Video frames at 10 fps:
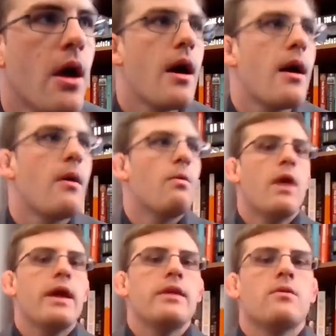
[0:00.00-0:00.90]
uh,
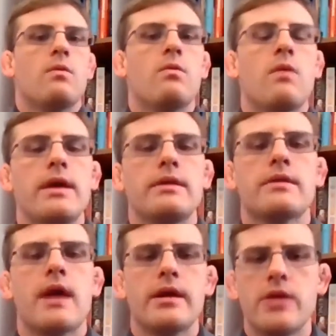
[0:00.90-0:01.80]
what what
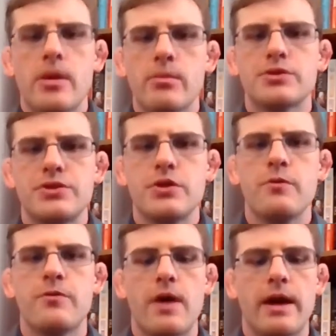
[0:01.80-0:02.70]
kind of numbers do
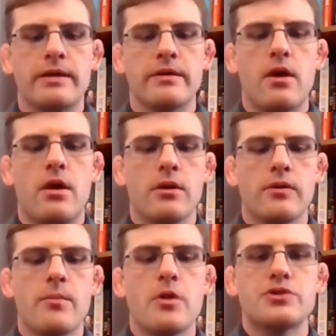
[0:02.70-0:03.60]
you find are
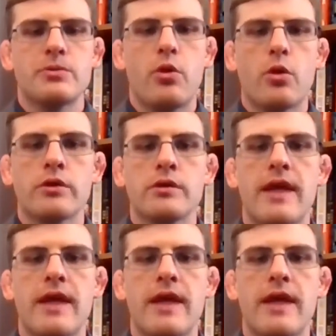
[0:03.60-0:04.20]
the most important,